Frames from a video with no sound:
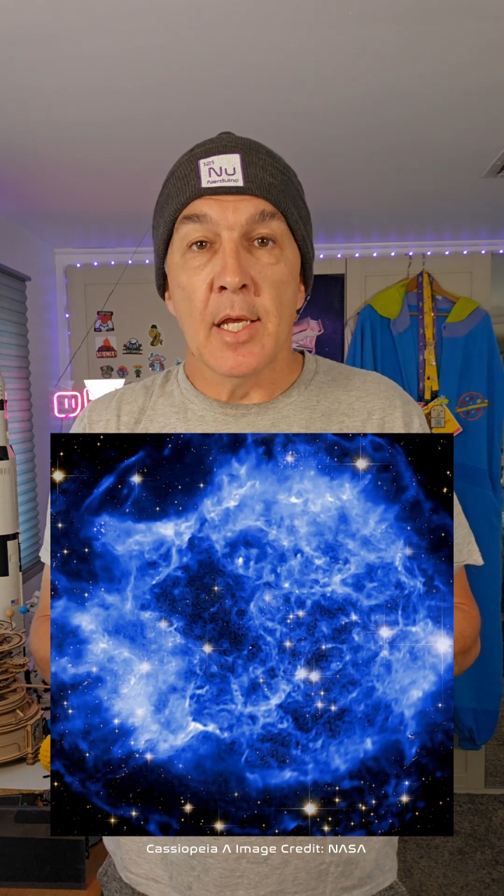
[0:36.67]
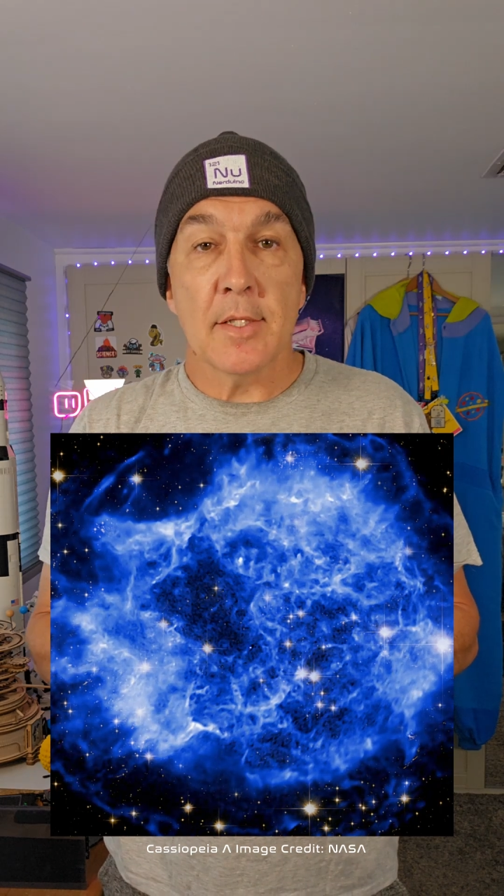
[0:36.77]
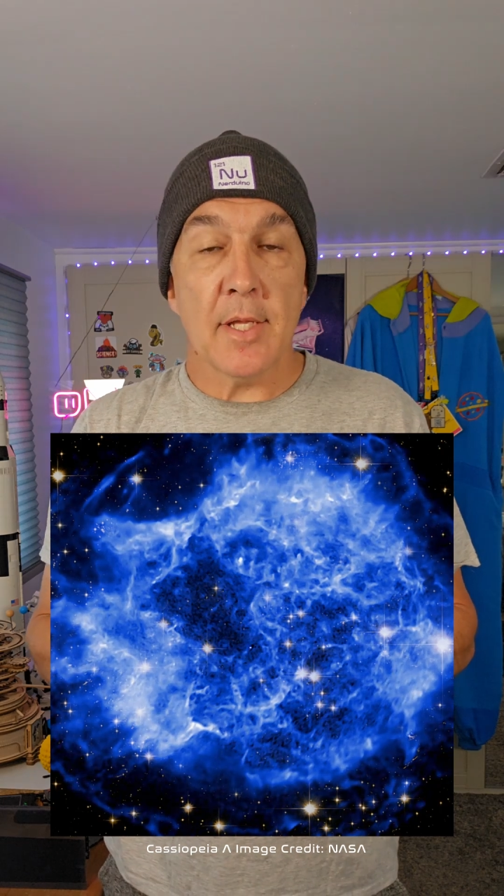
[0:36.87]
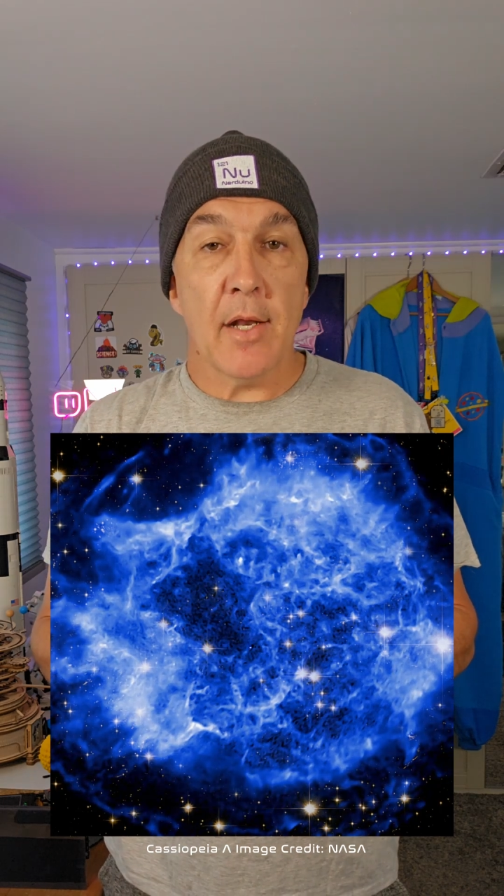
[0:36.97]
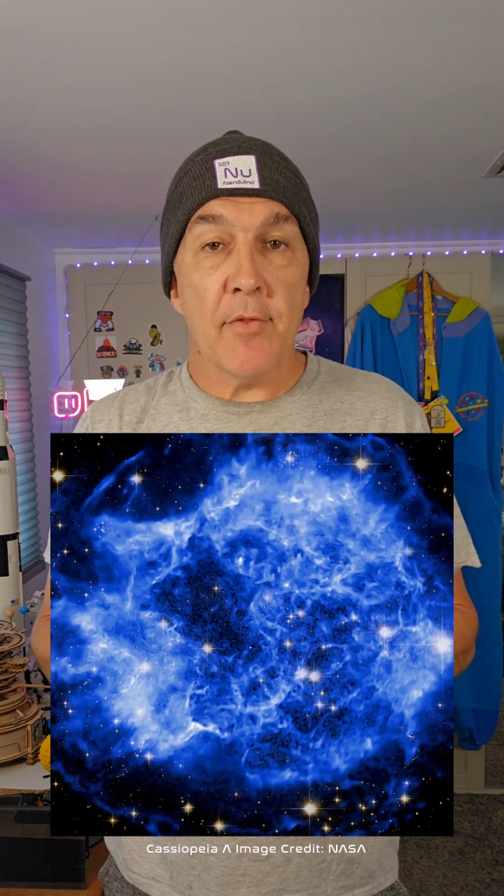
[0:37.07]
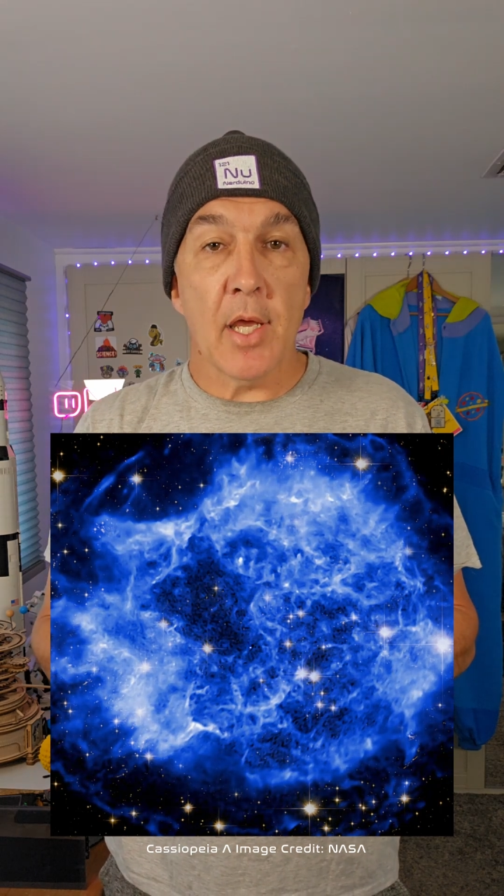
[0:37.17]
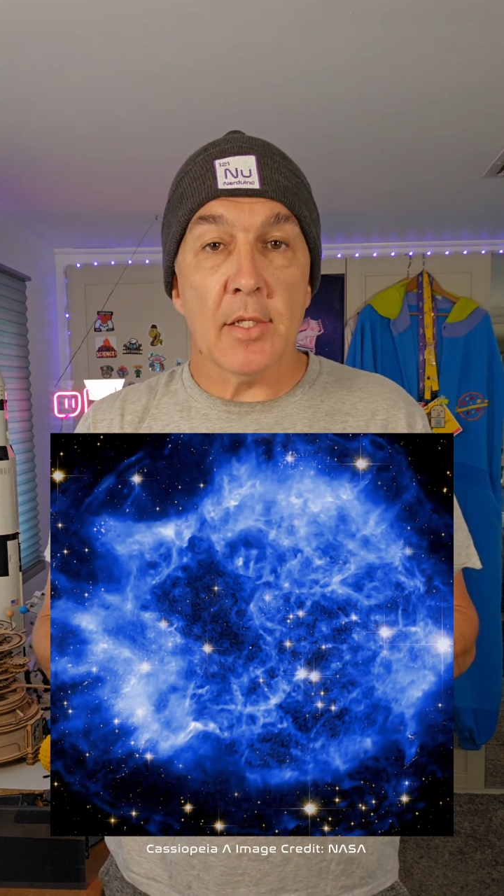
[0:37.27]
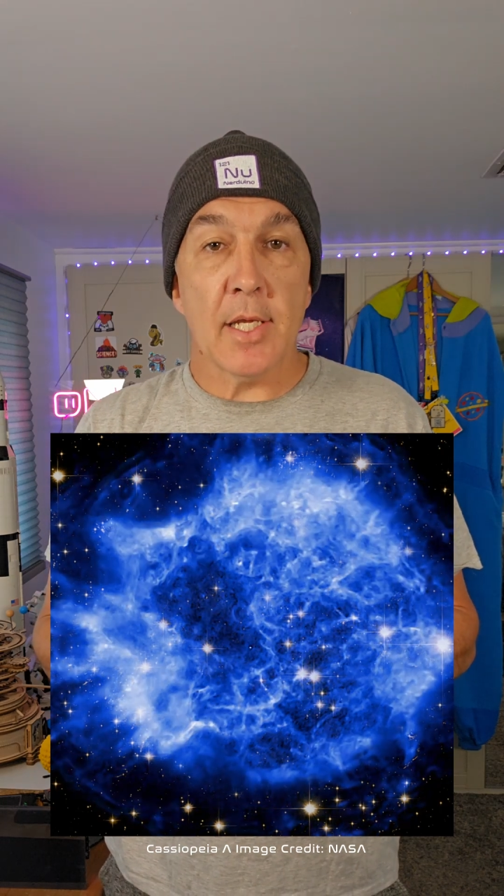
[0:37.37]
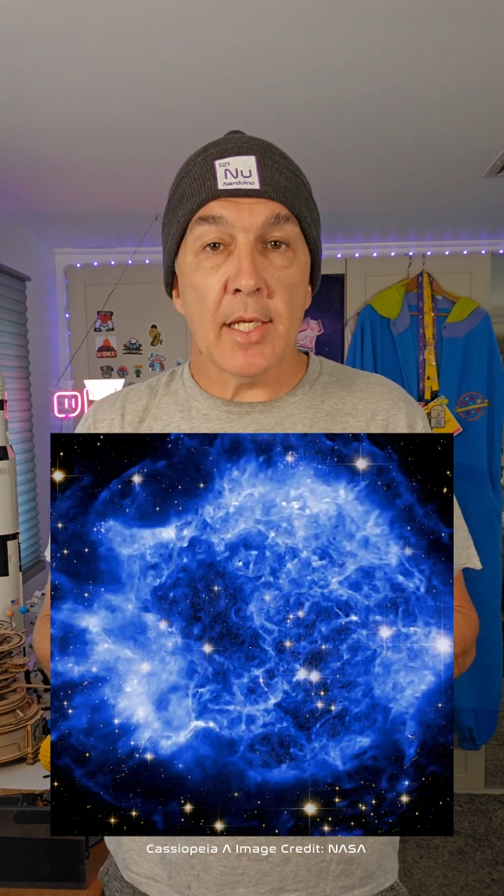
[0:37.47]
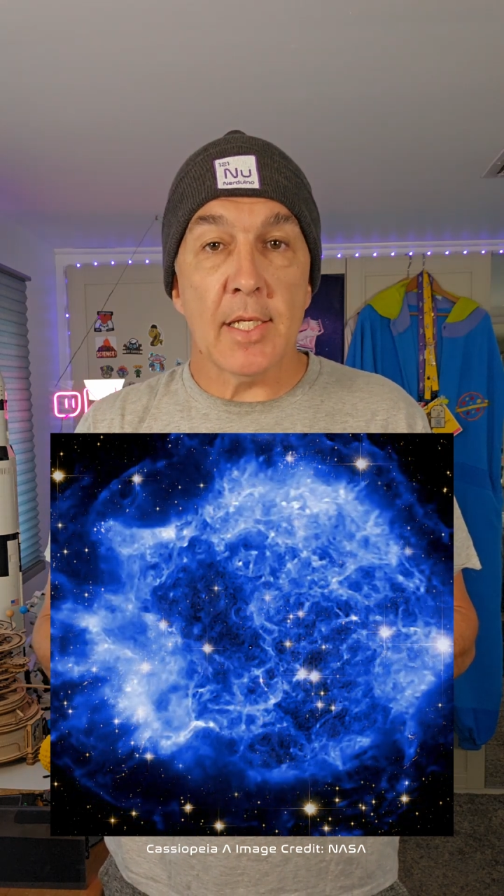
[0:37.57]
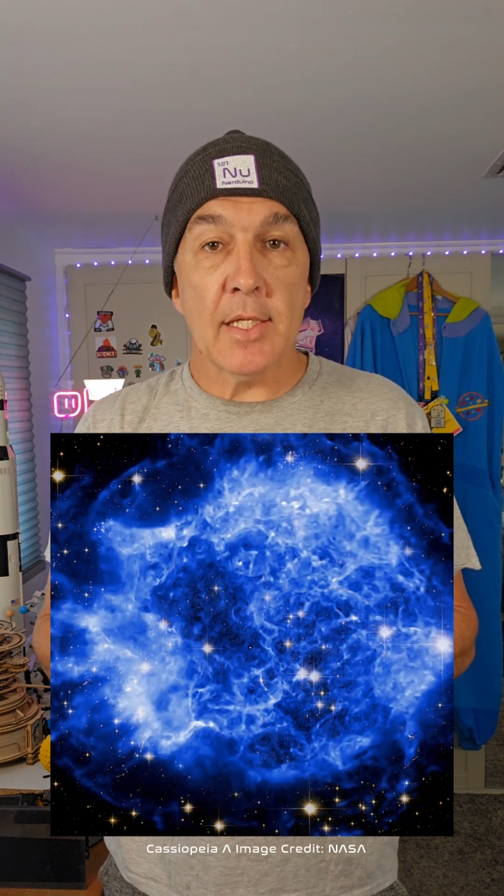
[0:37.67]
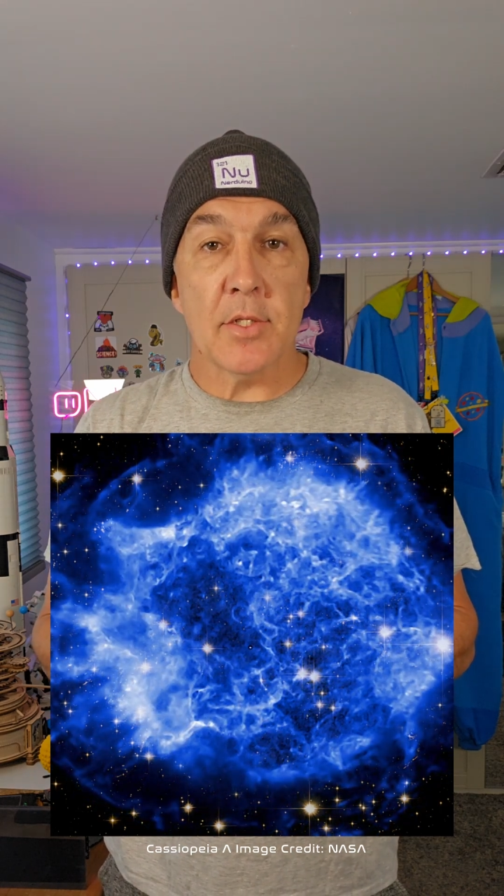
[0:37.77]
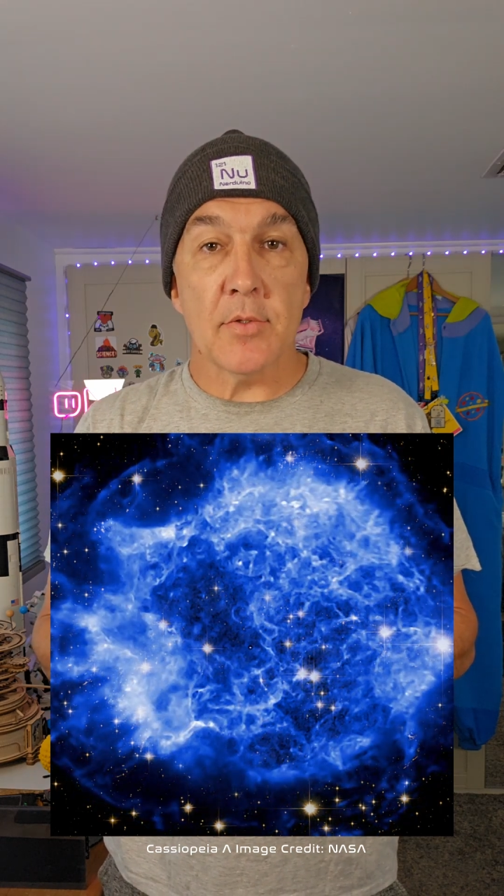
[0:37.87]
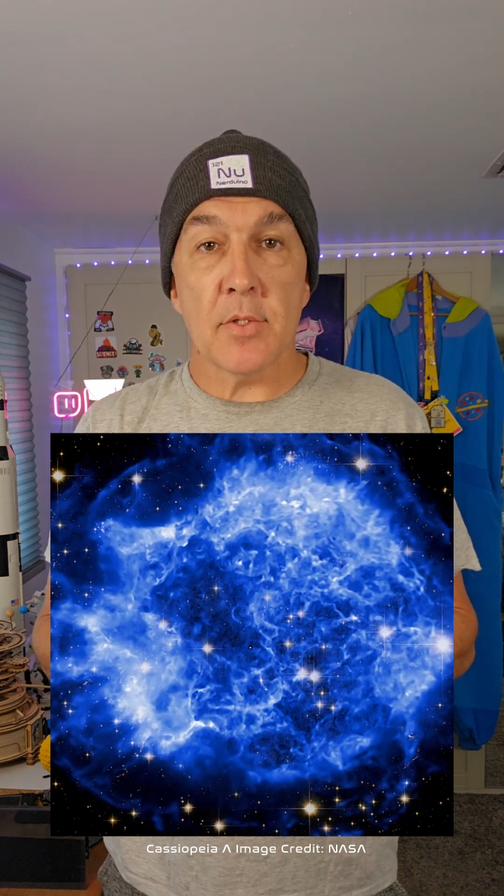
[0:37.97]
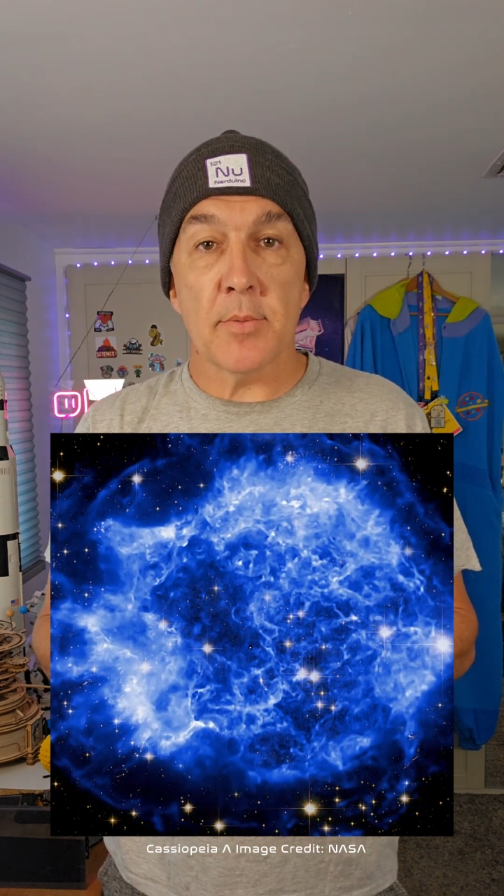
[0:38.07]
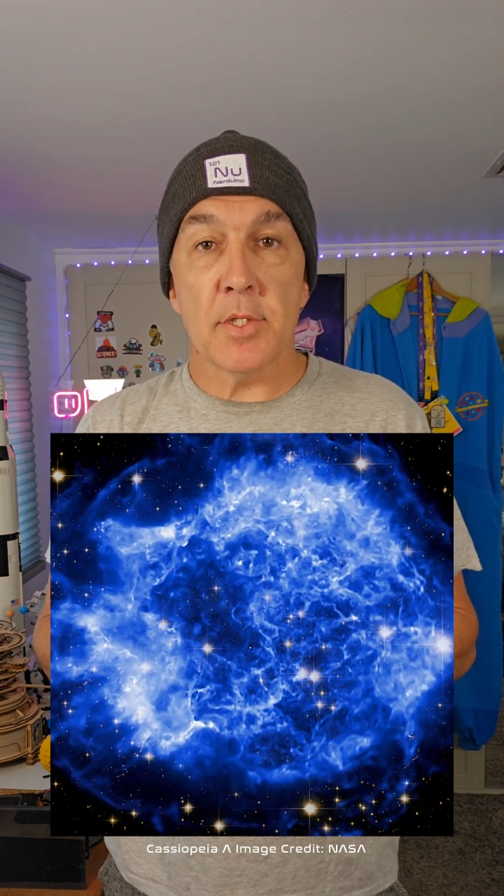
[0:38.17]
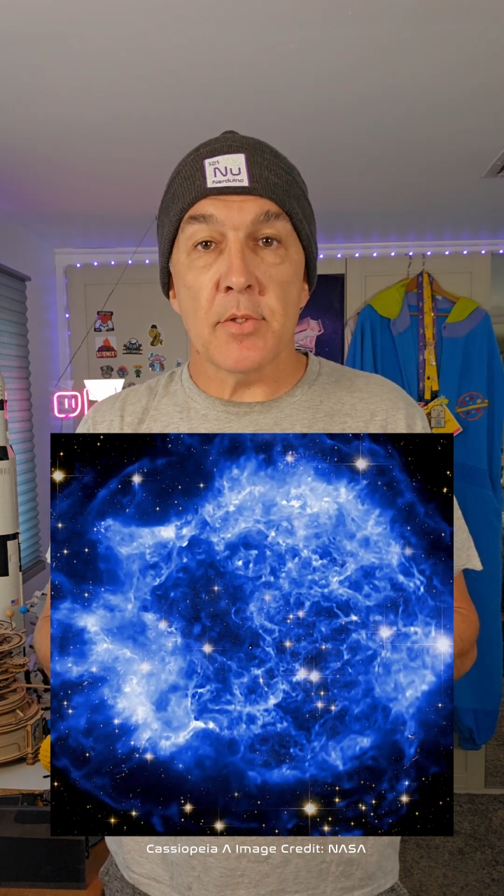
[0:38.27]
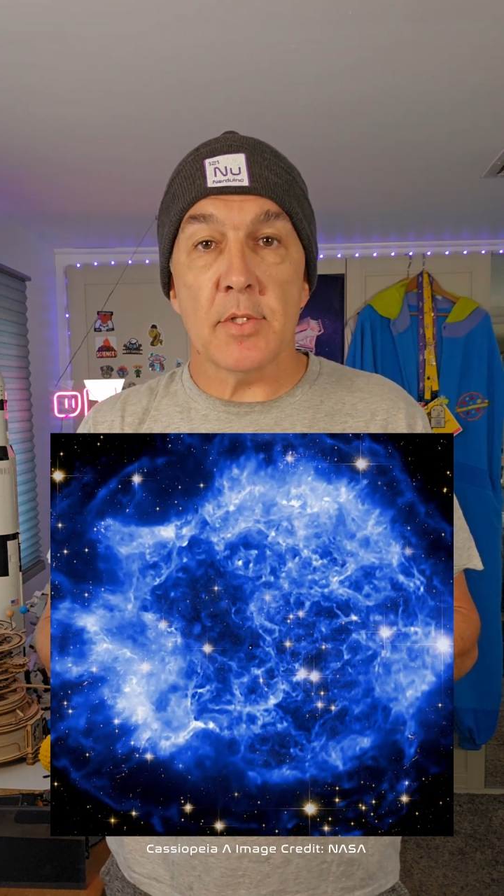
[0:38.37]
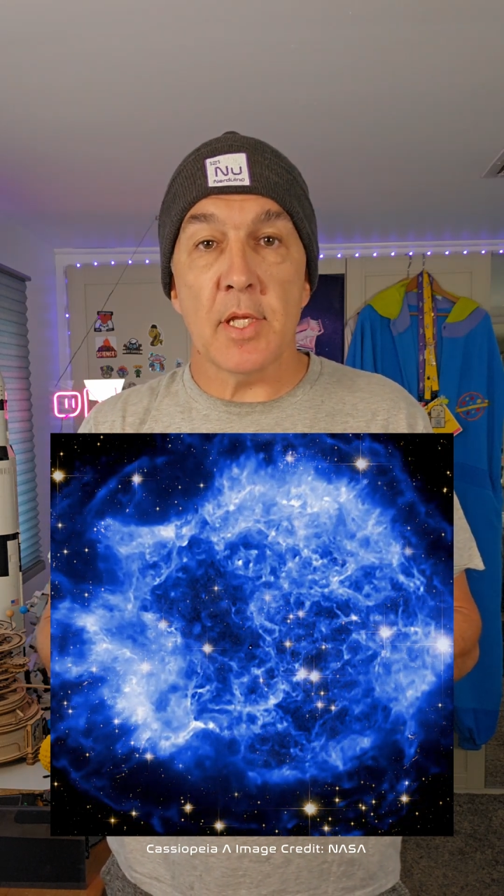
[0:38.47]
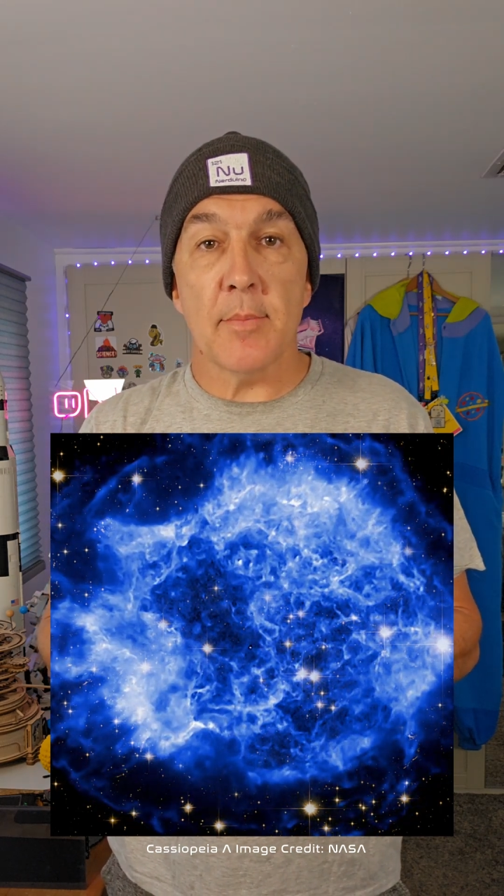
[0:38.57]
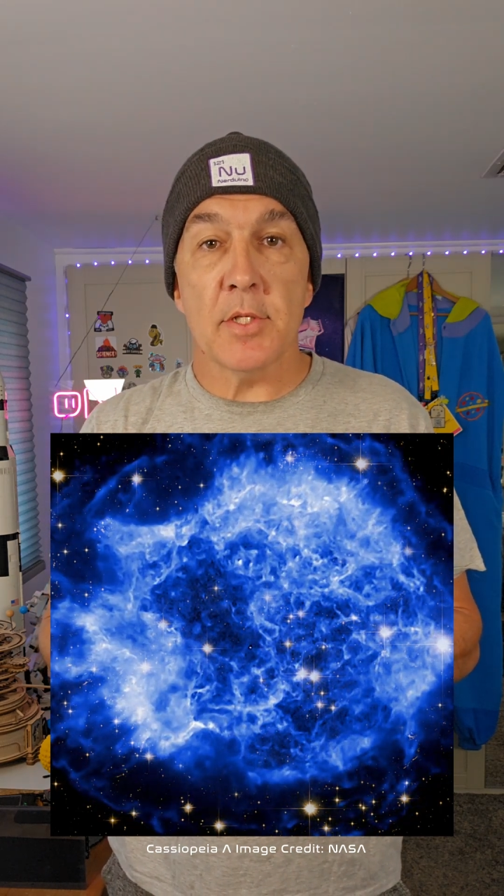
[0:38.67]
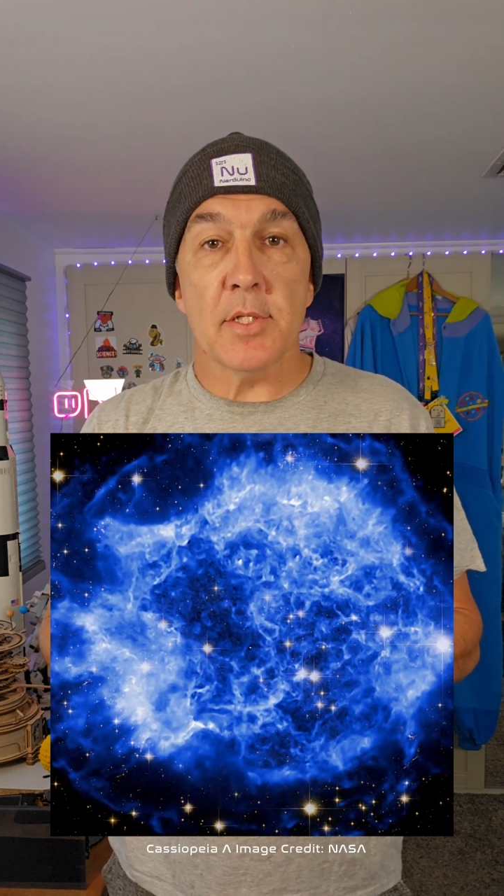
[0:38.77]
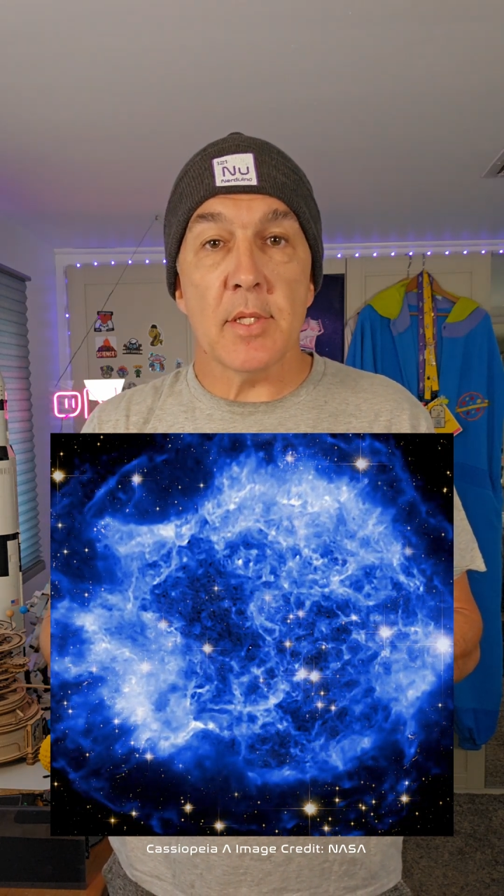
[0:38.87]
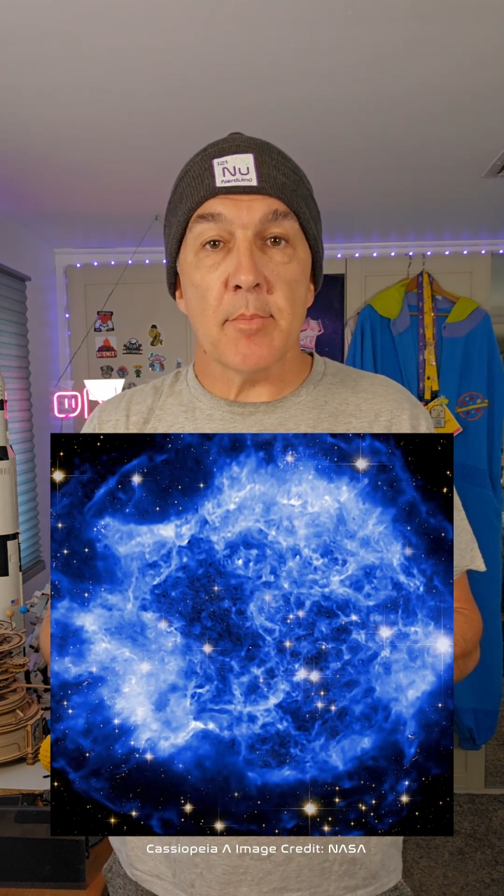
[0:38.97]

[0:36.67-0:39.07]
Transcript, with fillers: State of the art techniques used to produce the images